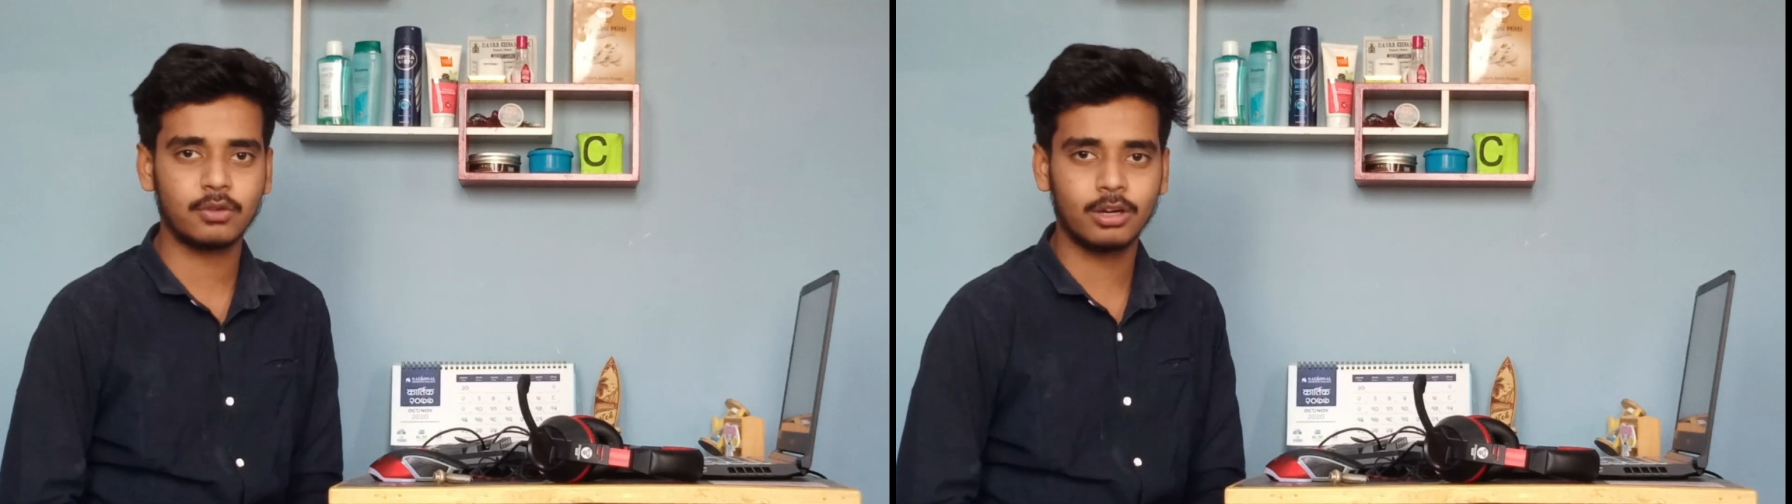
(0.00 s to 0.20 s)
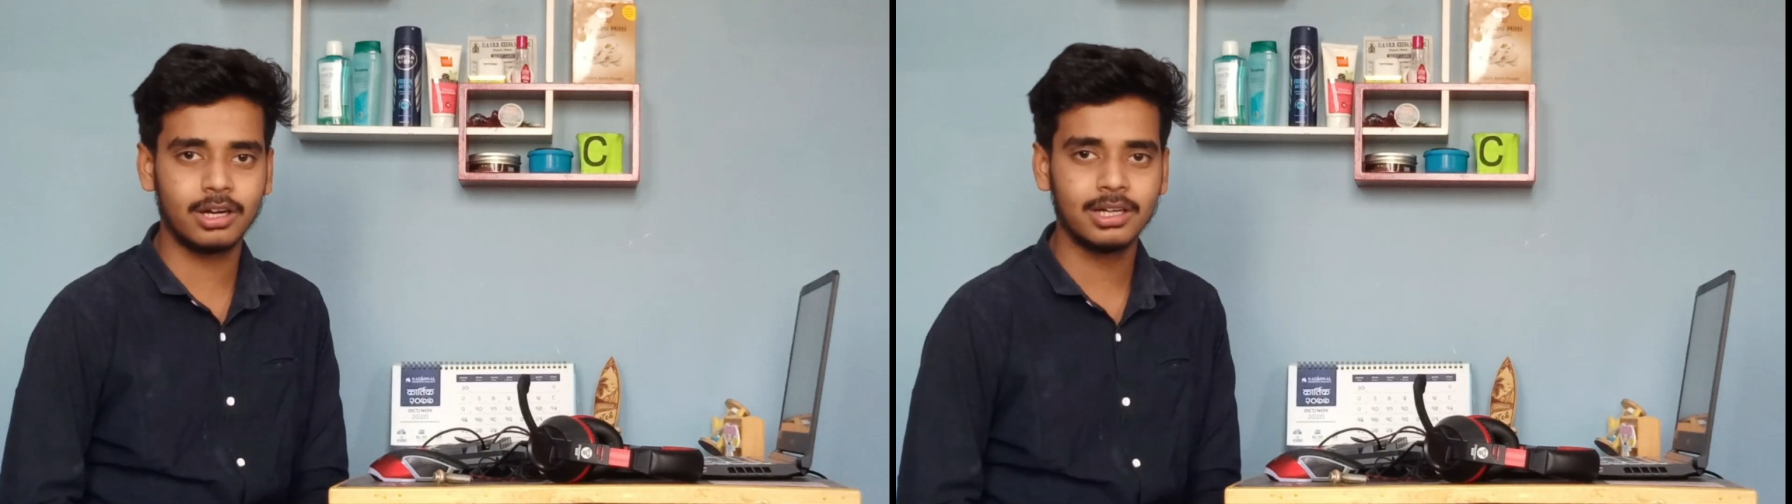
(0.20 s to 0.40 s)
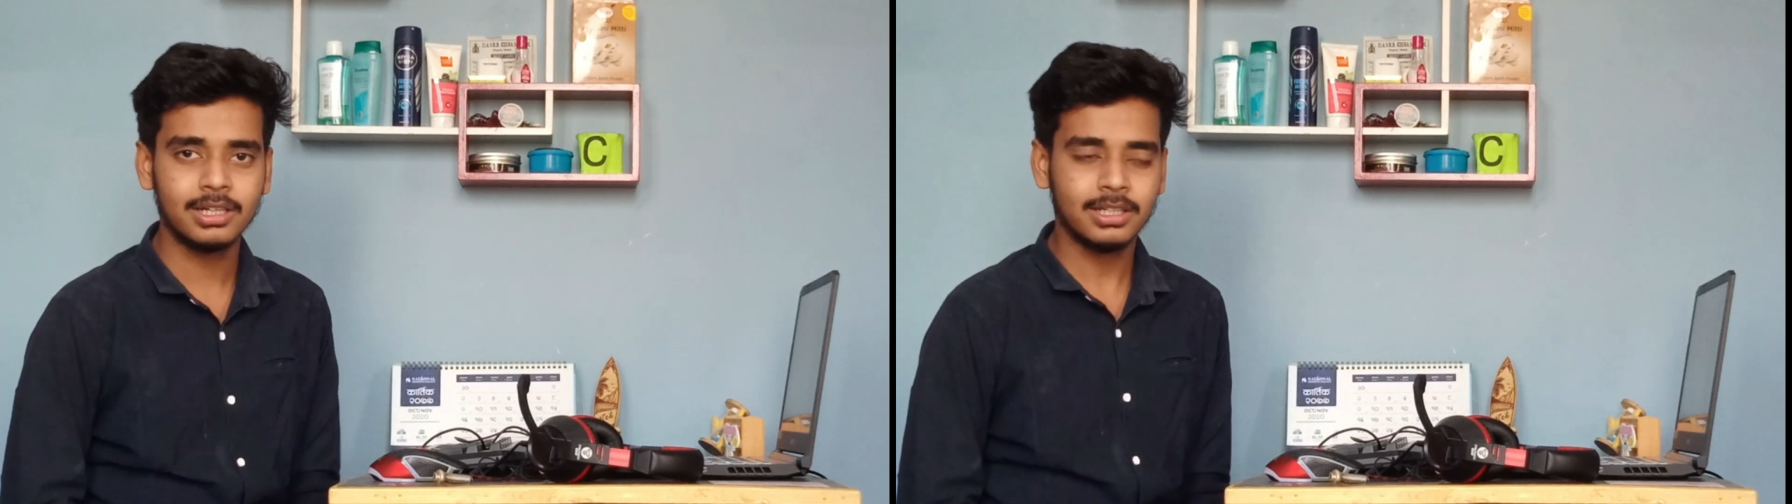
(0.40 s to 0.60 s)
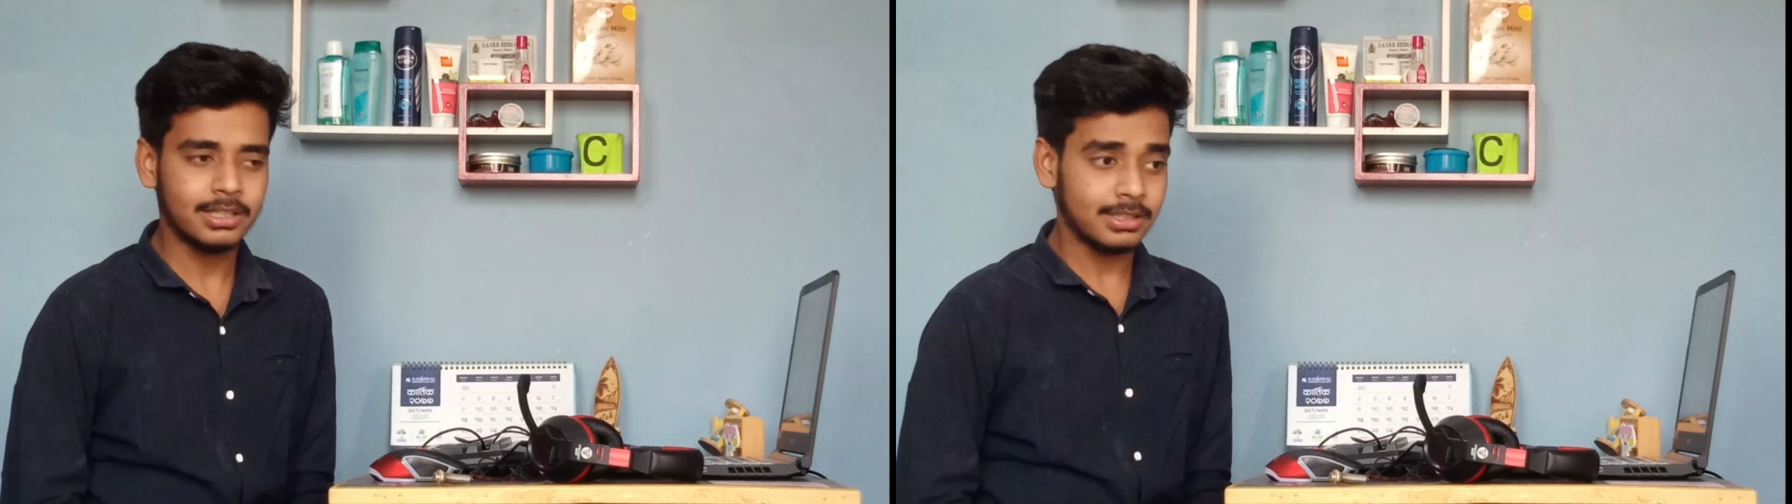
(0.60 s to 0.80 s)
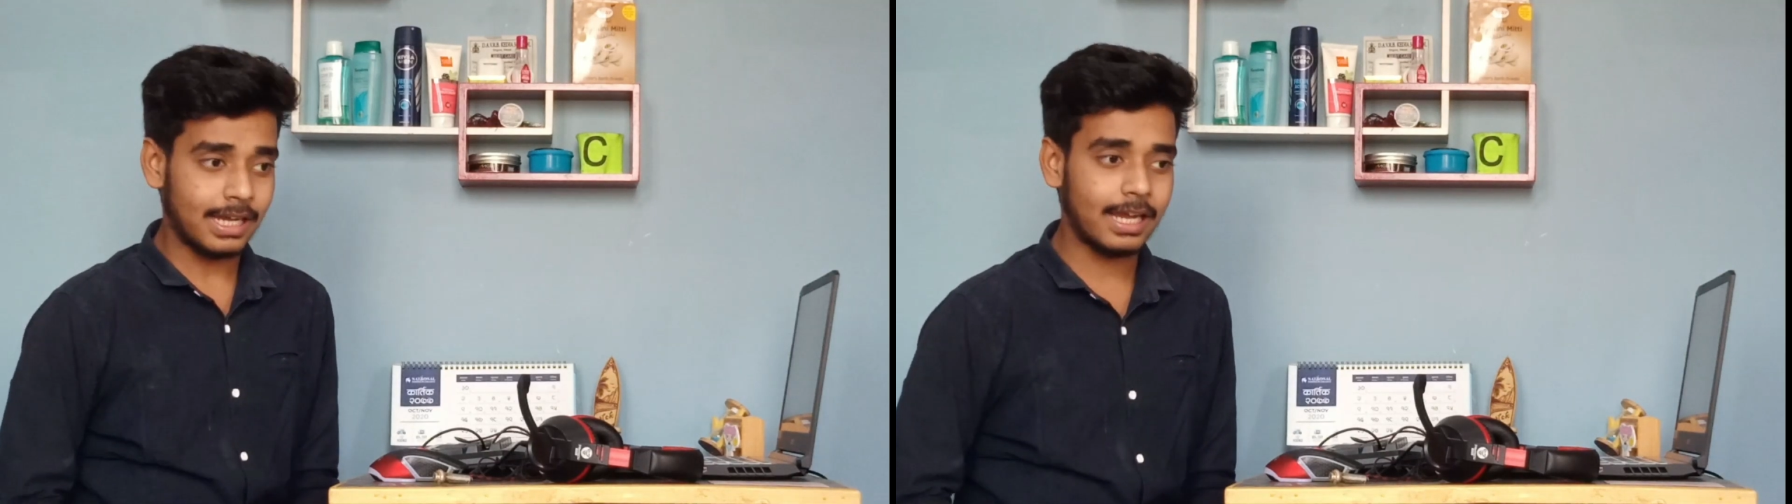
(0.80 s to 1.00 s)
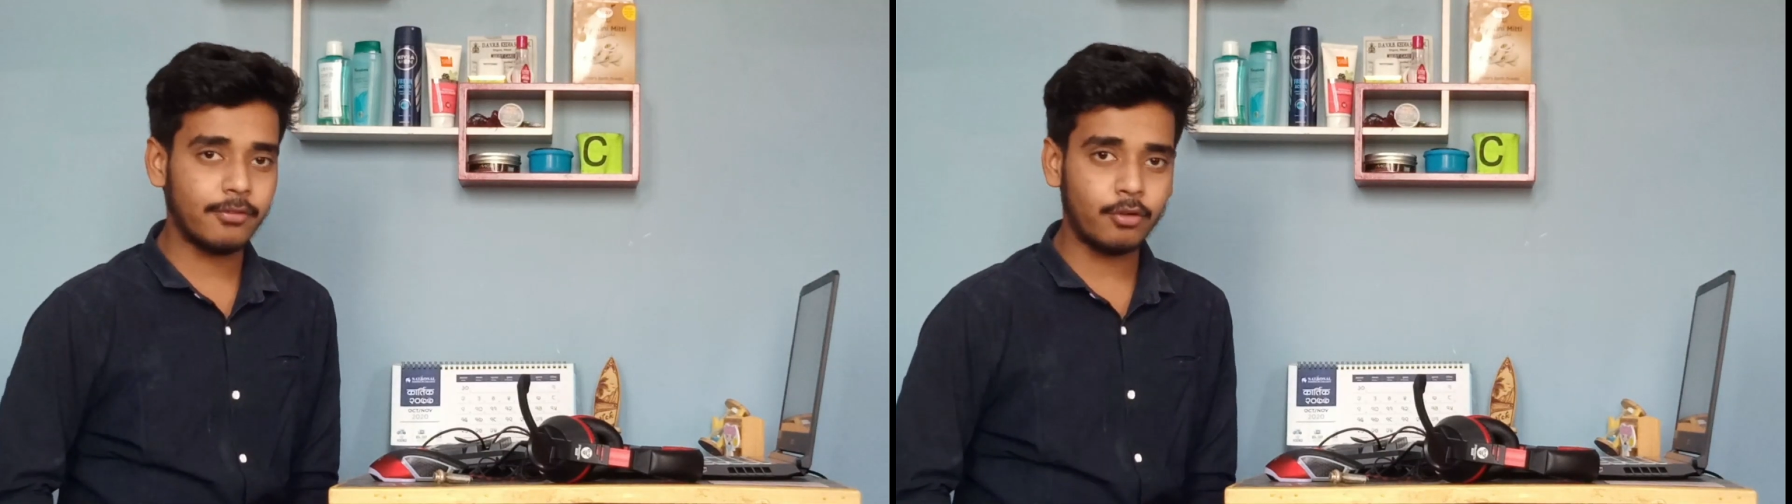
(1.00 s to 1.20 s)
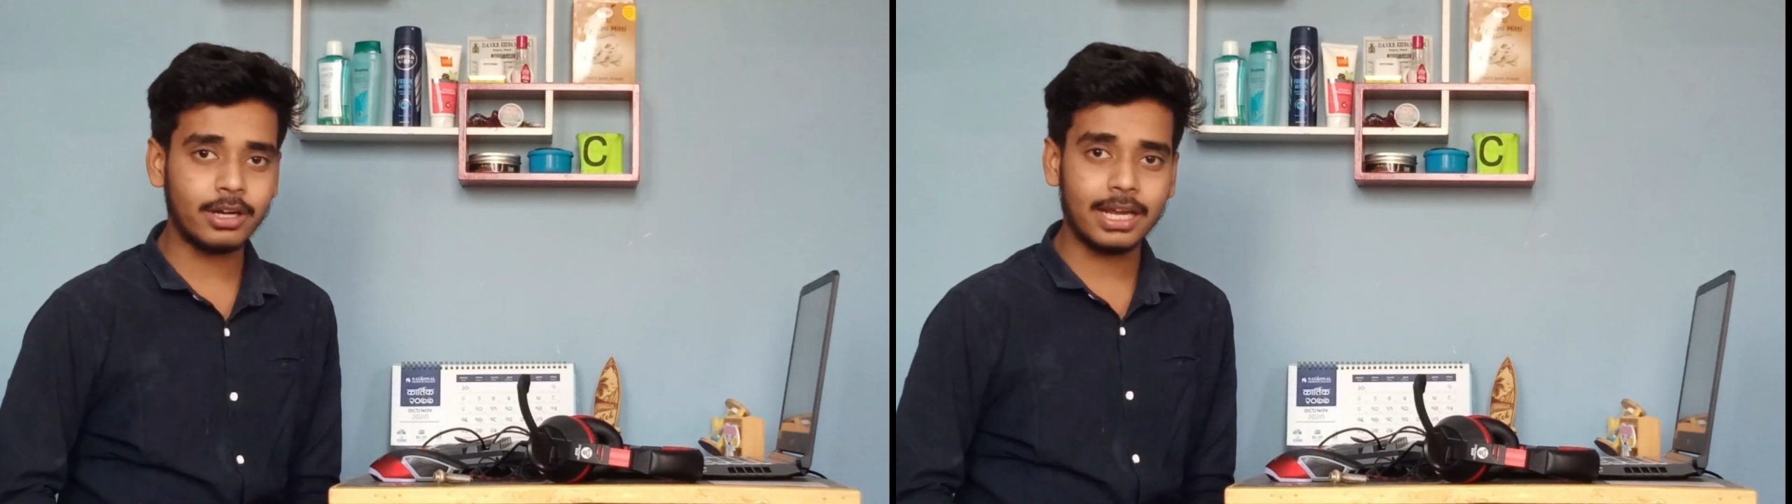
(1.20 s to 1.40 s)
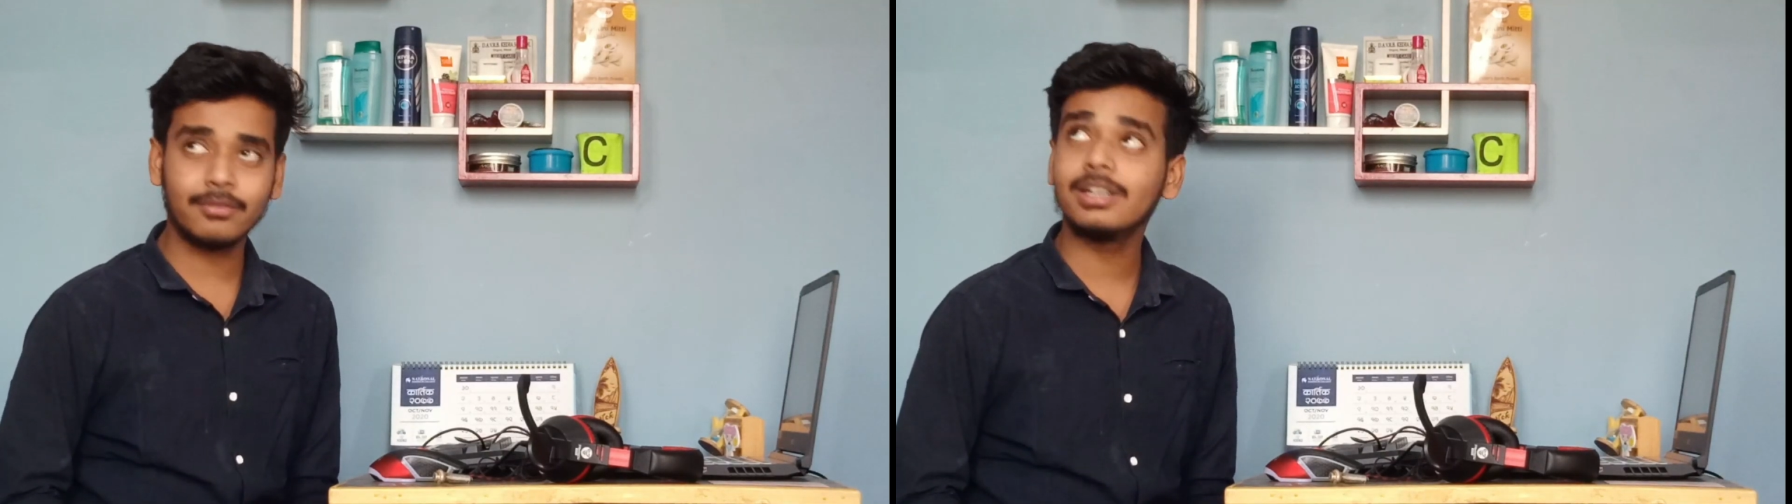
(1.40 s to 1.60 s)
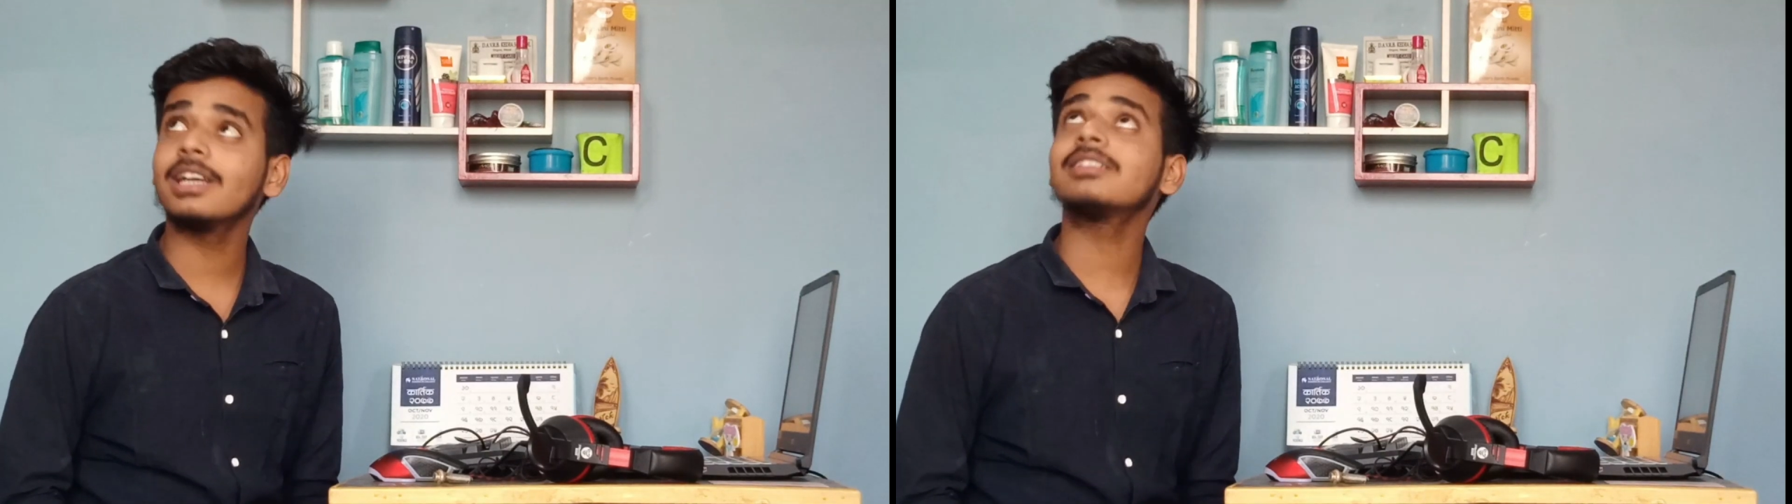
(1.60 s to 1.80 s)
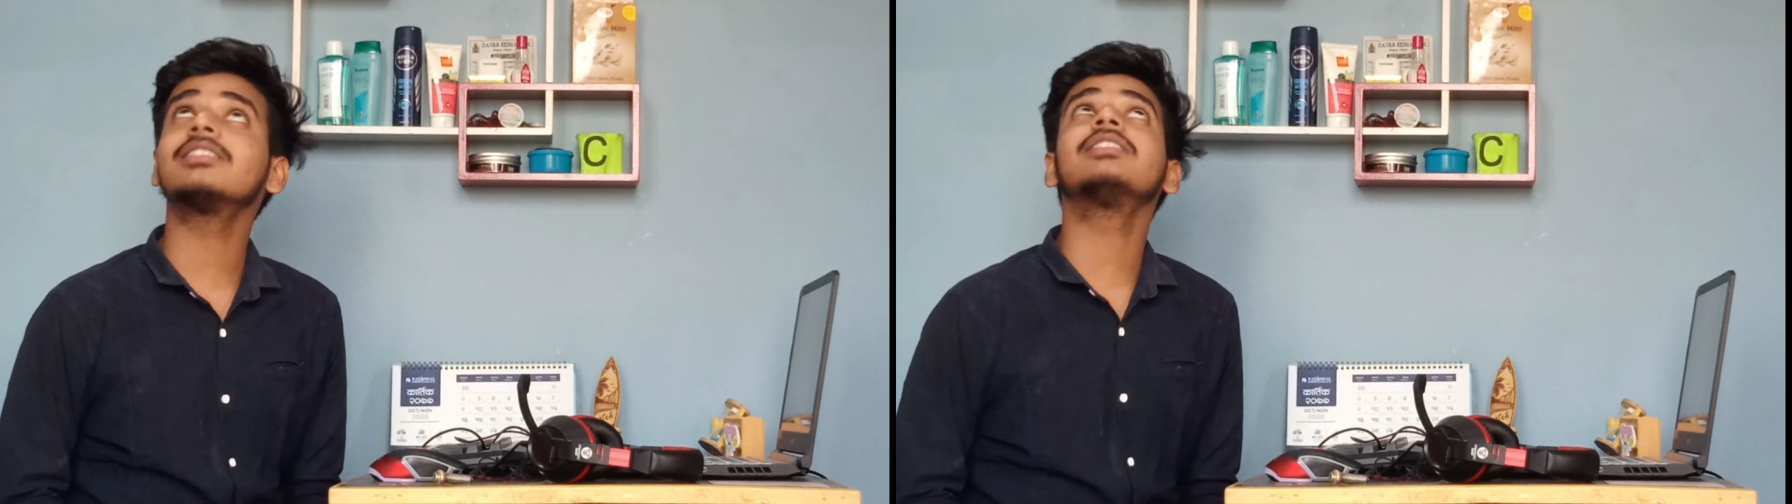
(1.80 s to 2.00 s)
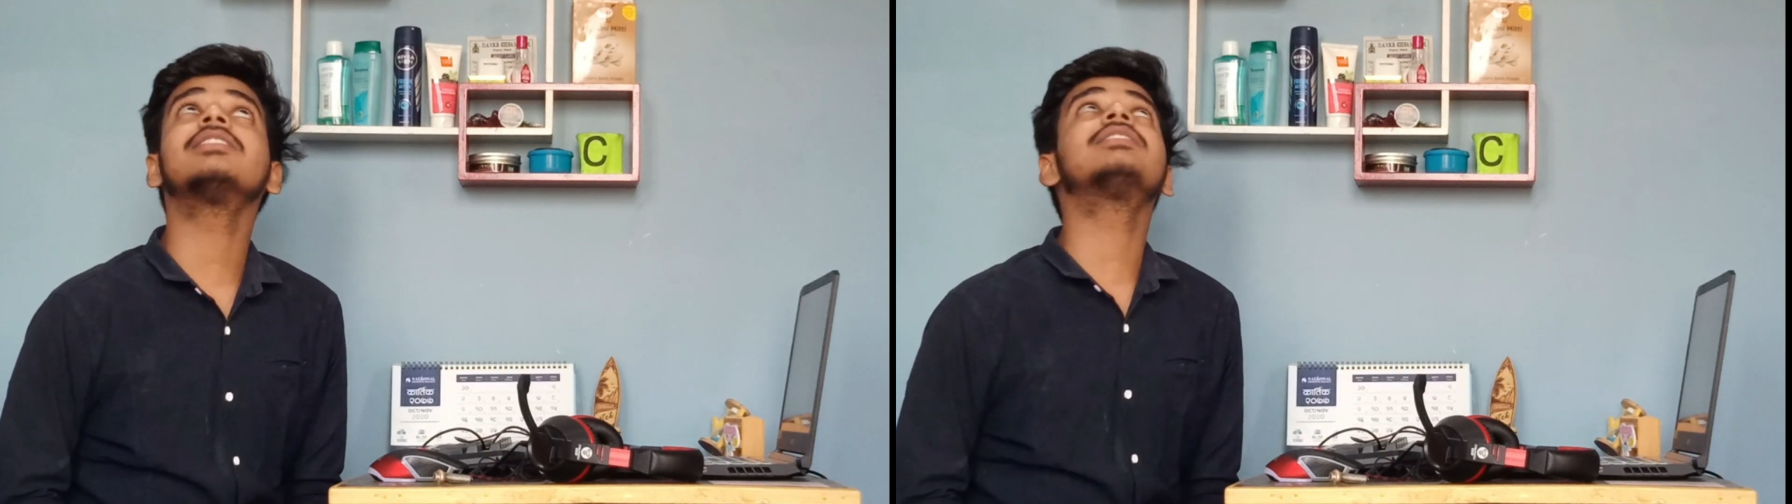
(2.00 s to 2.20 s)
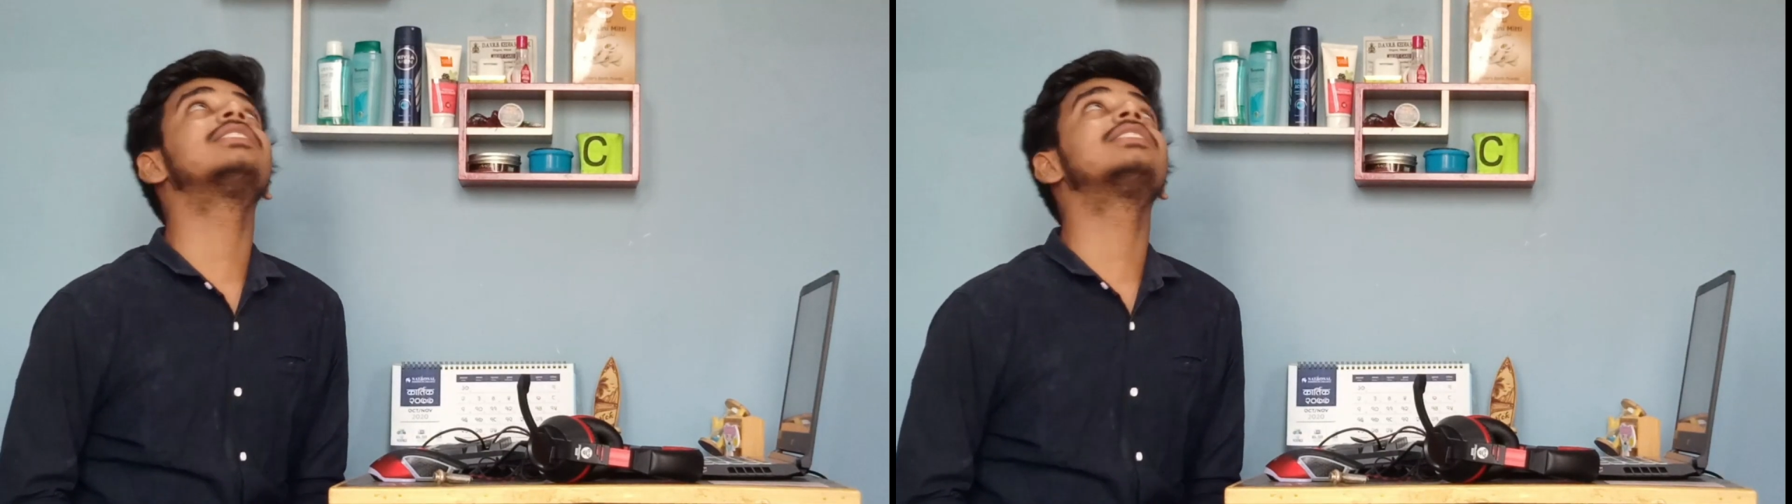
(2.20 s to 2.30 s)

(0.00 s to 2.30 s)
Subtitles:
for NVIDIA